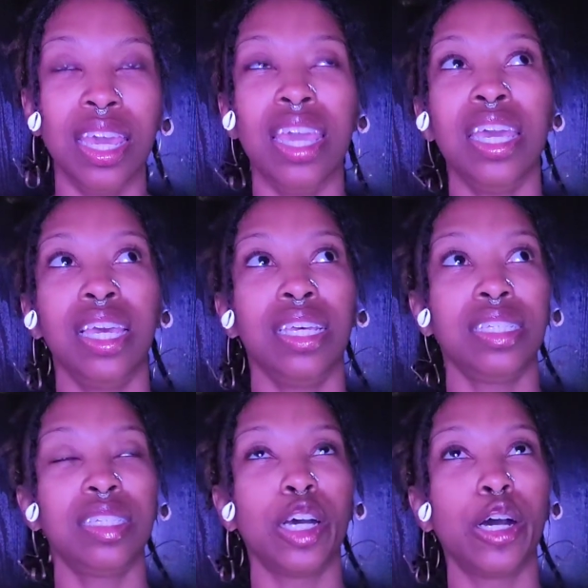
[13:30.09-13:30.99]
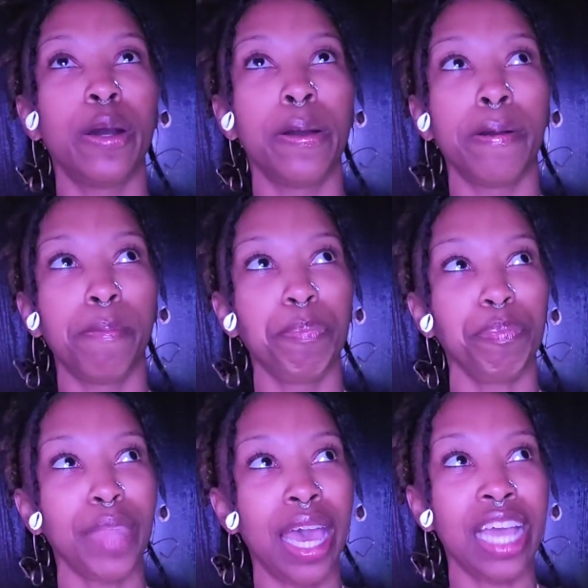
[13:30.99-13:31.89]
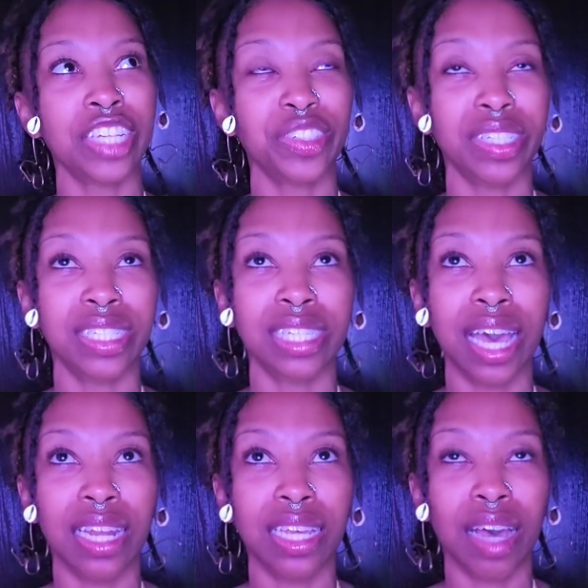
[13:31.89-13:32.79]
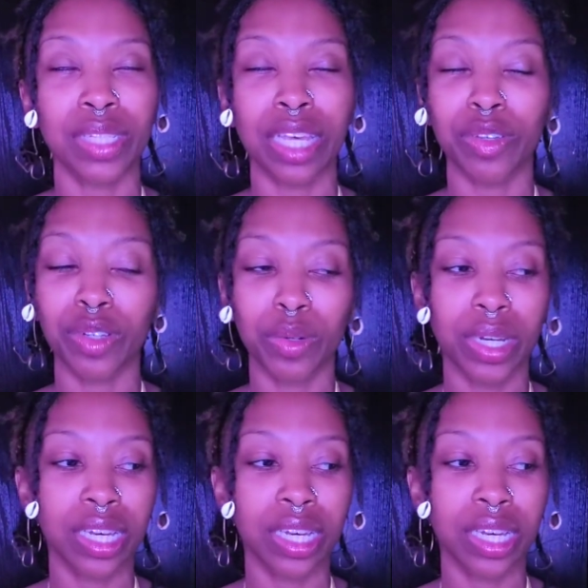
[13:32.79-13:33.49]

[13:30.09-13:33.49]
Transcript: And I actually decided, I was like, you know what?